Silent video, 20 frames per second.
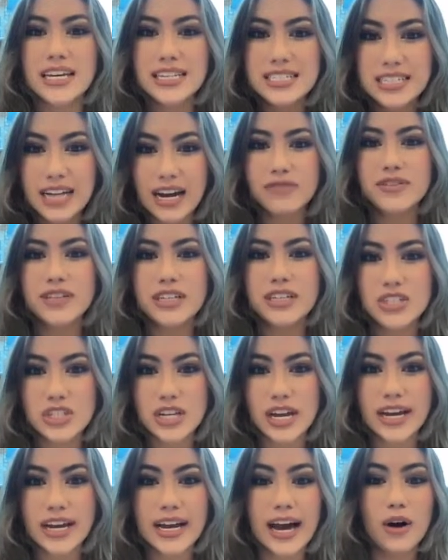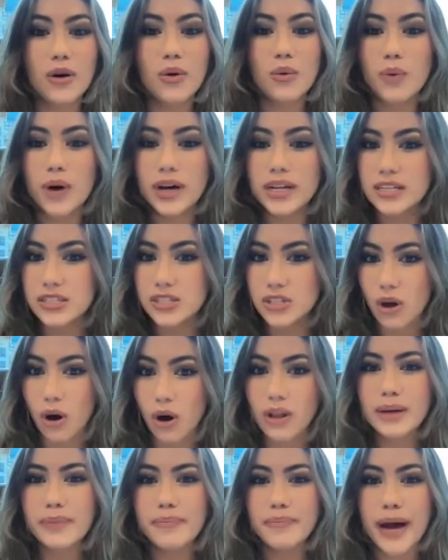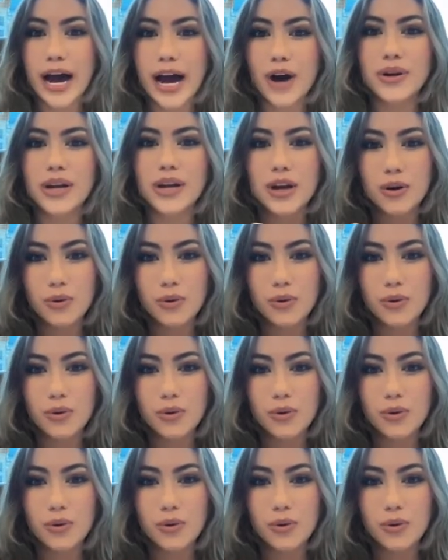Definitely check out what it's all about